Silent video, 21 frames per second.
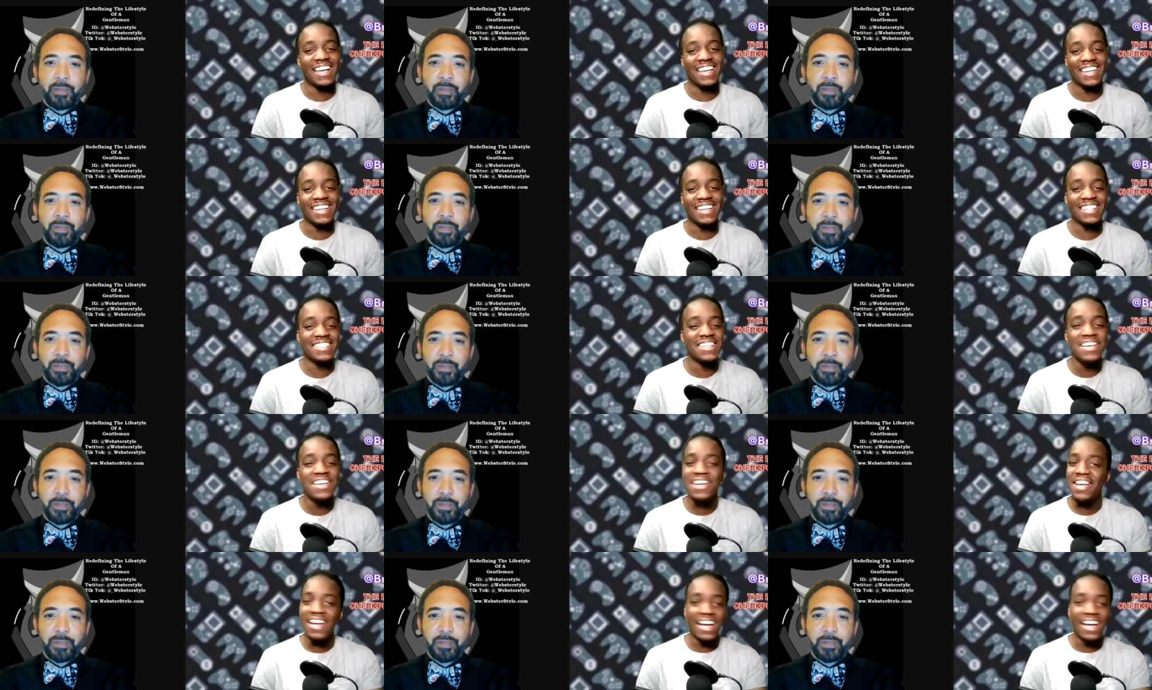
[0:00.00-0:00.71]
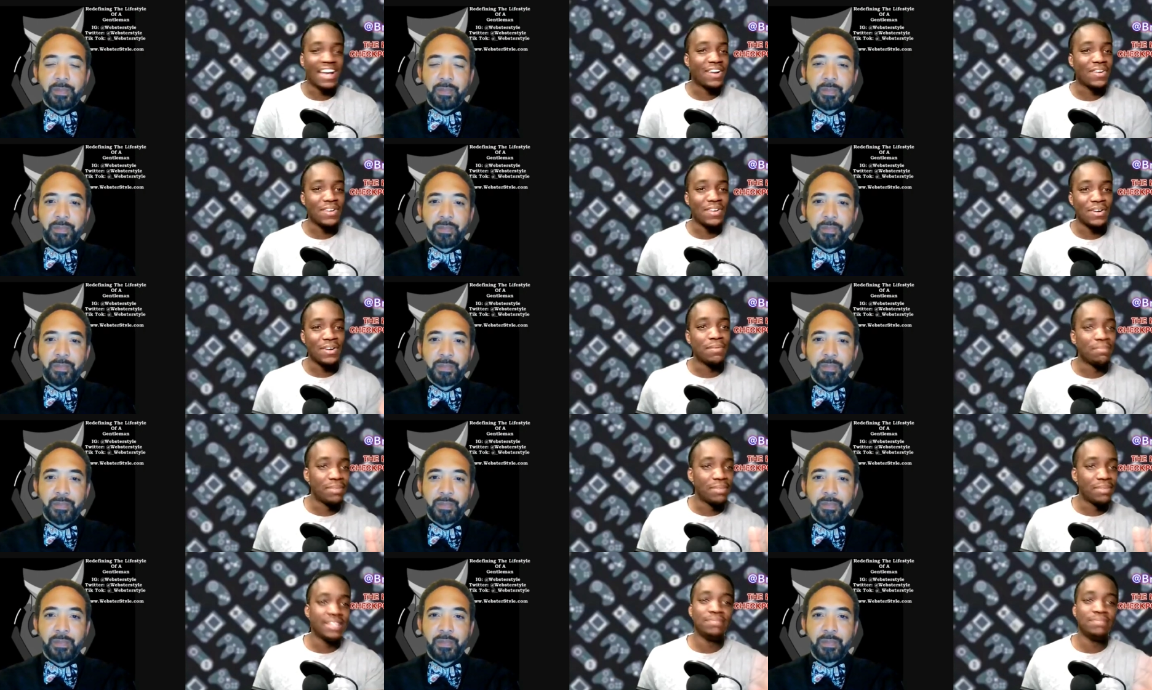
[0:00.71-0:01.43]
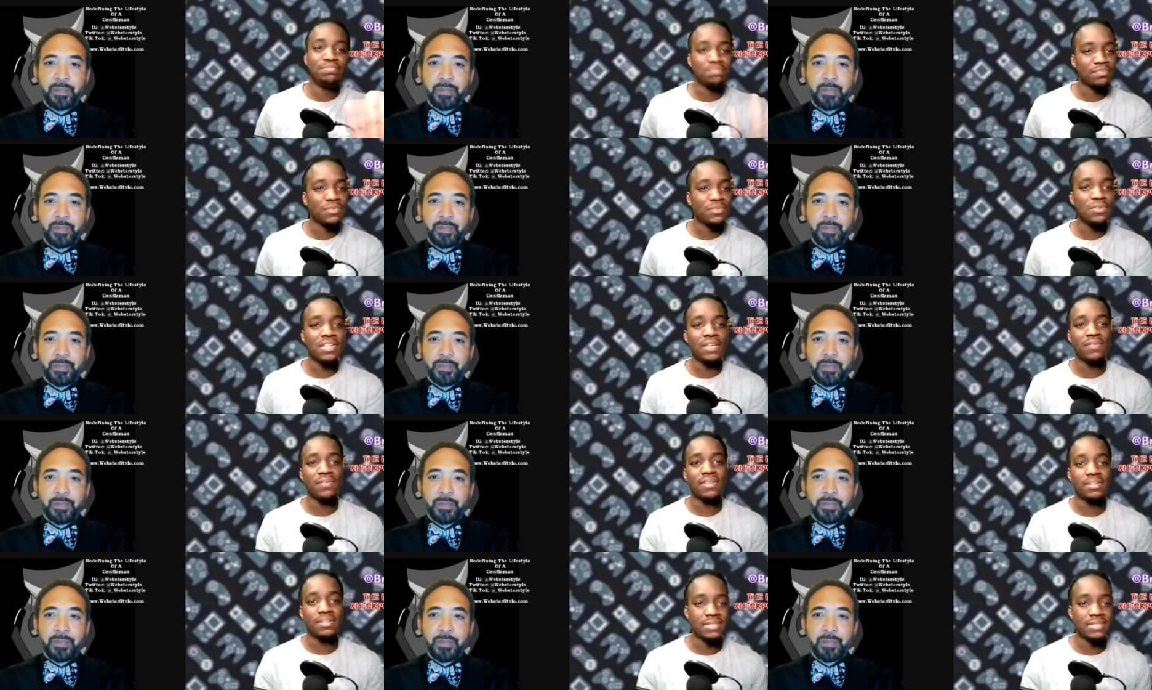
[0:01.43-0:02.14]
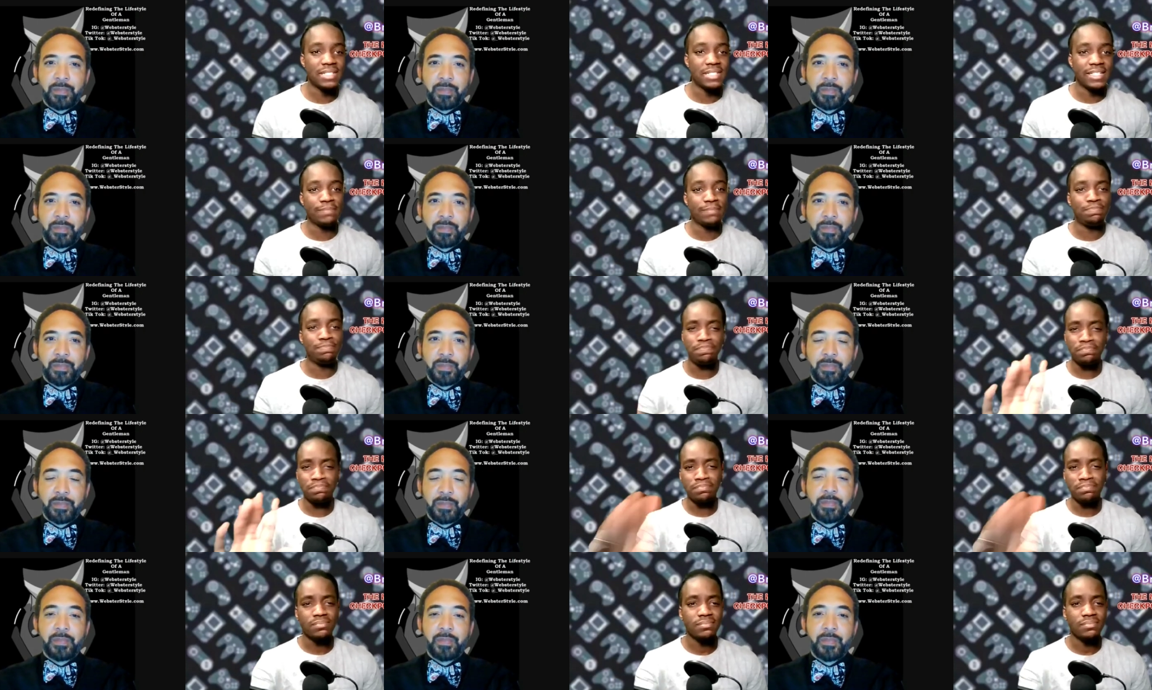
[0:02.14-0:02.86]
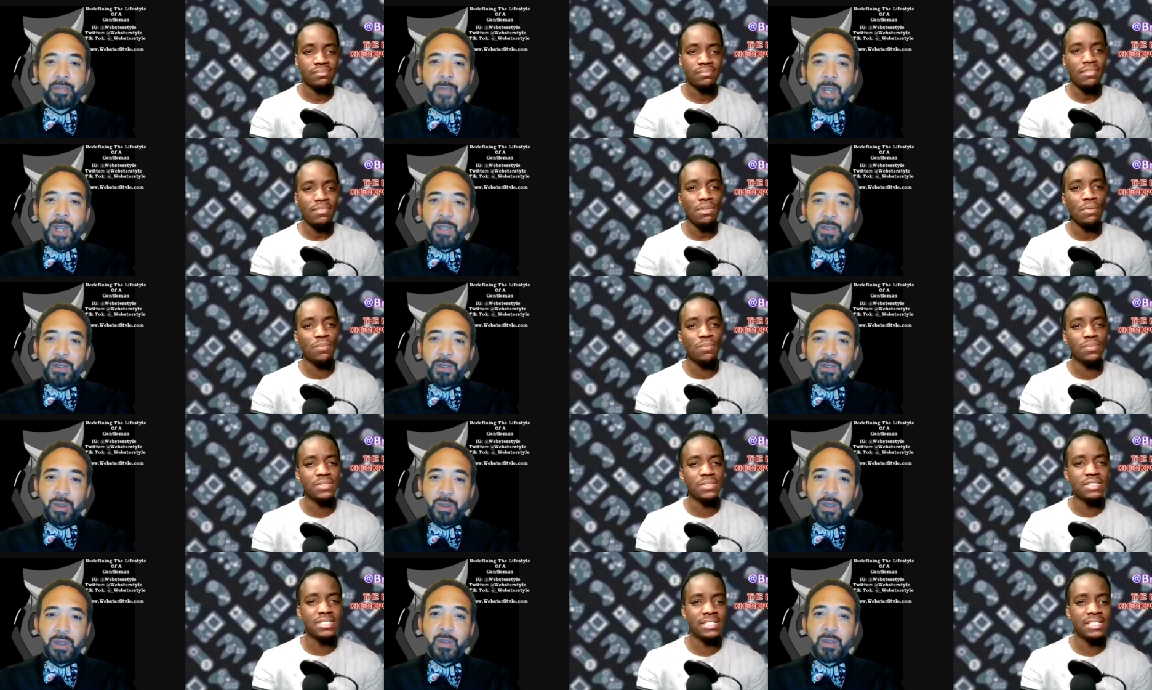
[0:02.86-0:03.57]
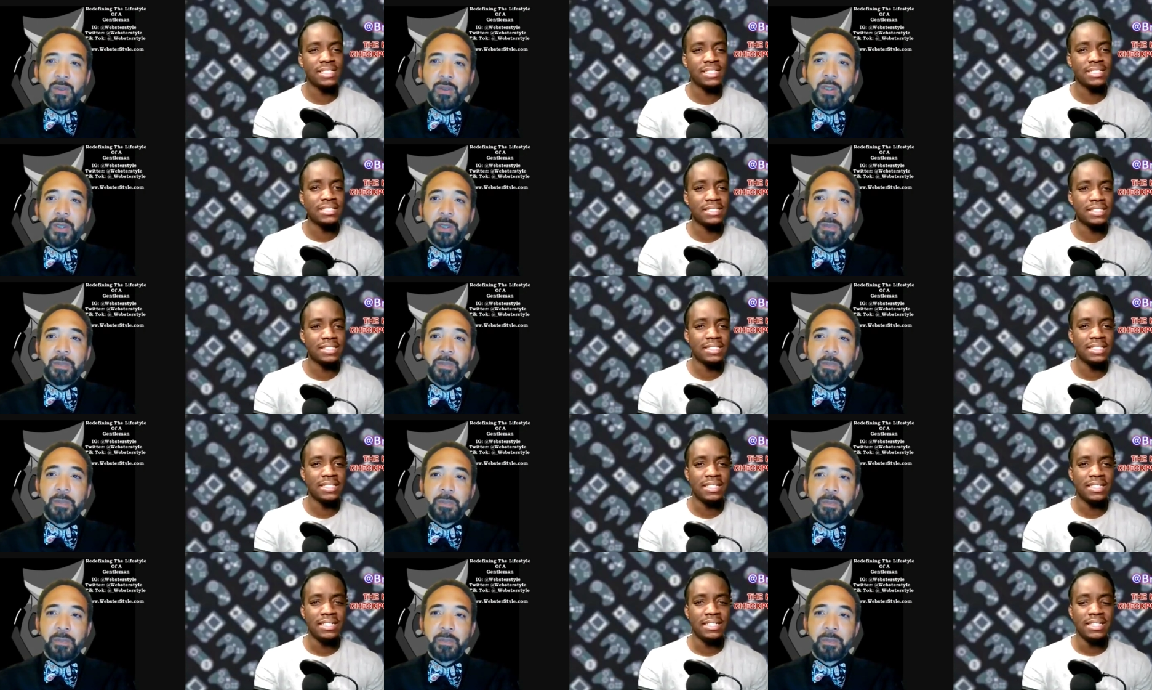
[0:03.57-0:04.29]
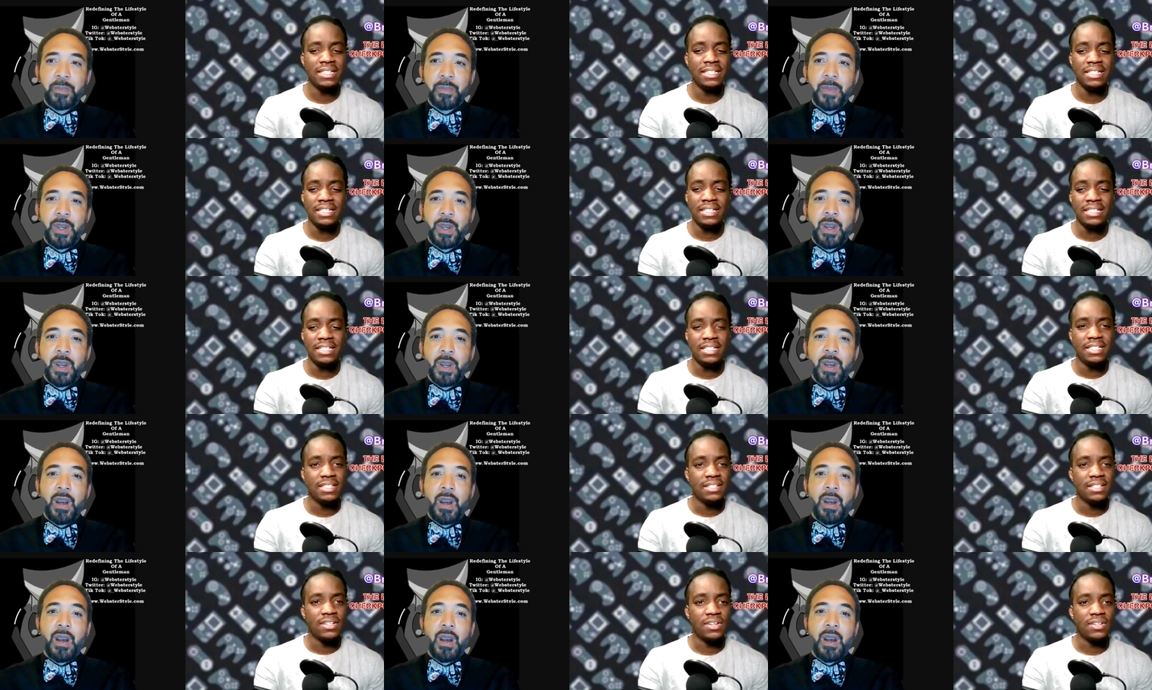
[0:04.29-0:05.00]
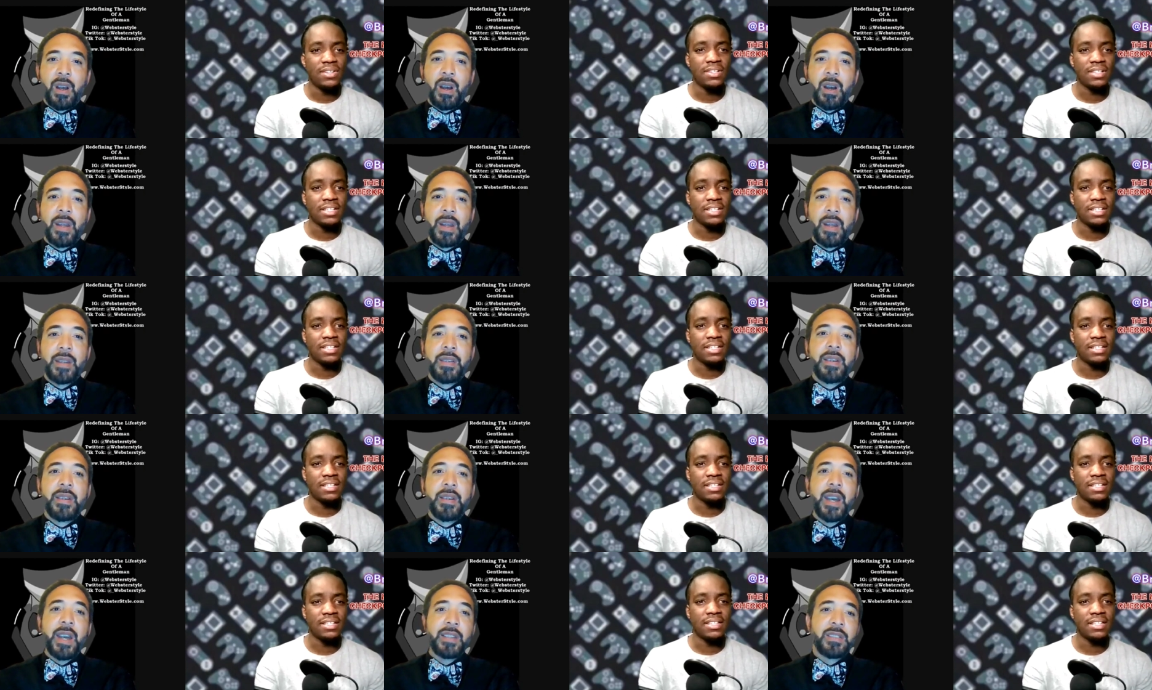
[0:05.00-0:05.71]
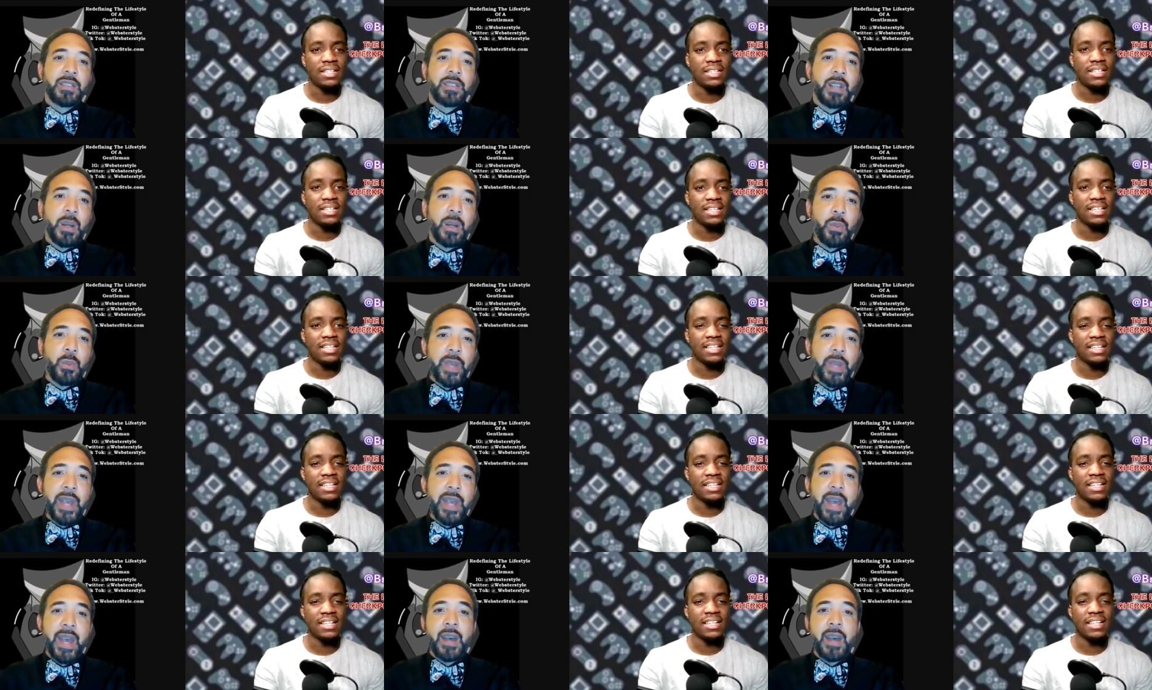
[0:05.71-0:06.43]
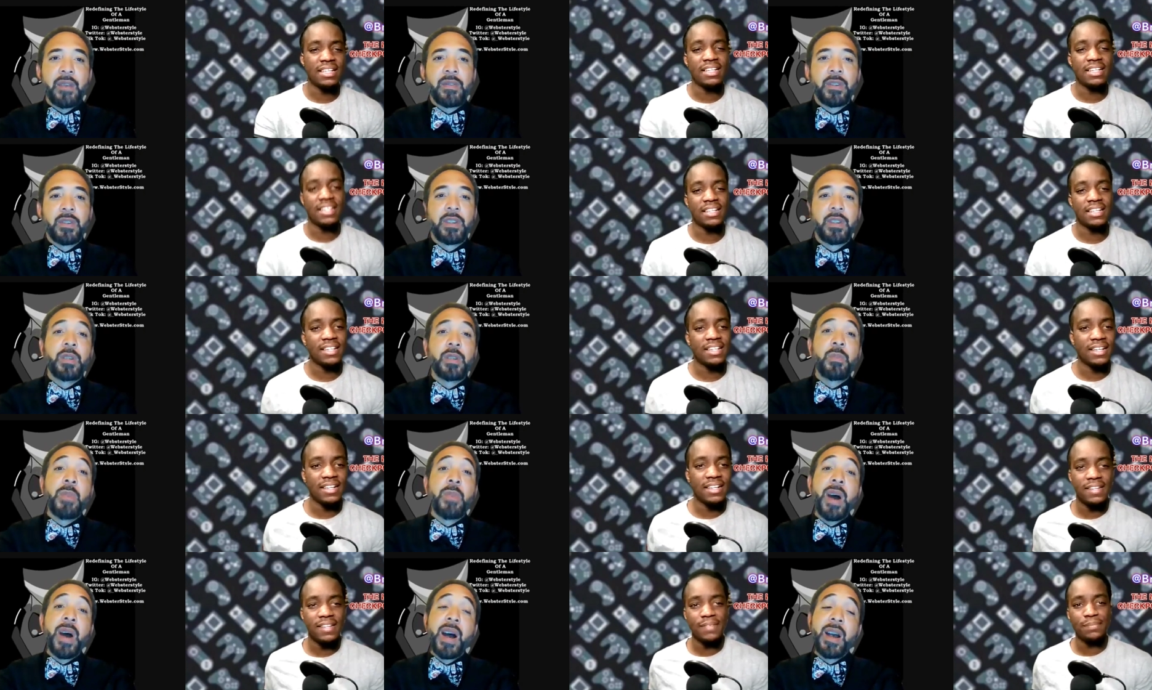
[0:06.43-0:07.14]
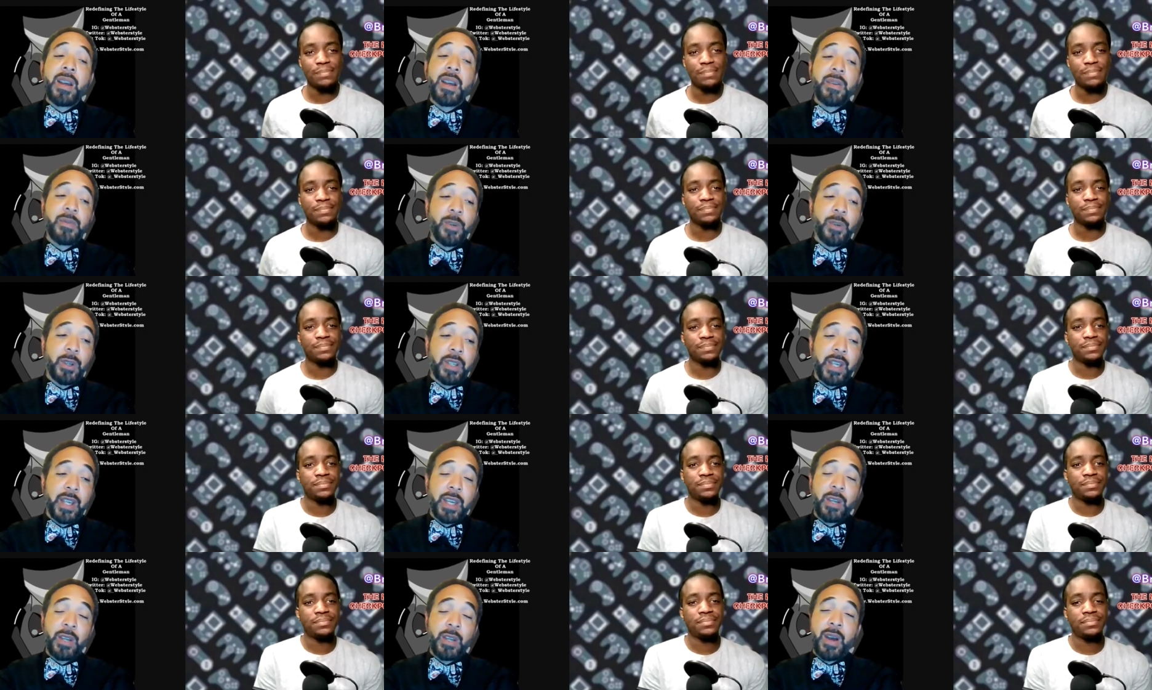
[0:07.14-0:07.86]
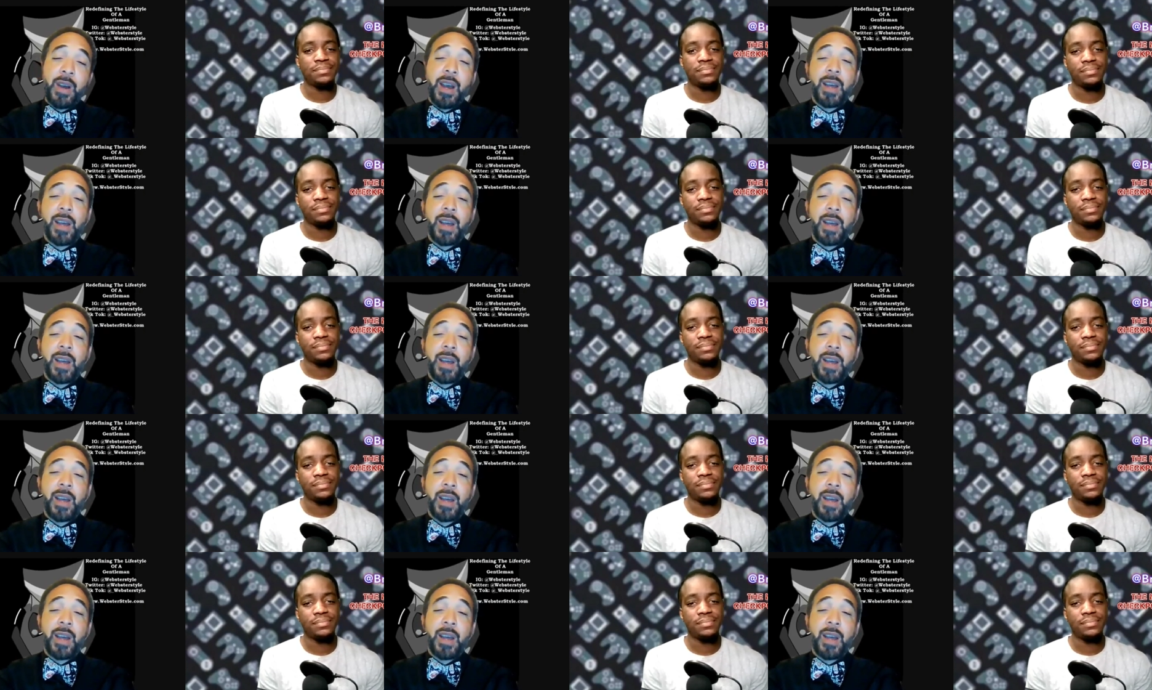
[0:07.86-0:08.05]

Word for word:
Speaker 1: I guess. I don't know, but you get what
Speaker 2: I'm saying. I totally agree. All right. Next up, we have Goodbye Volcano High.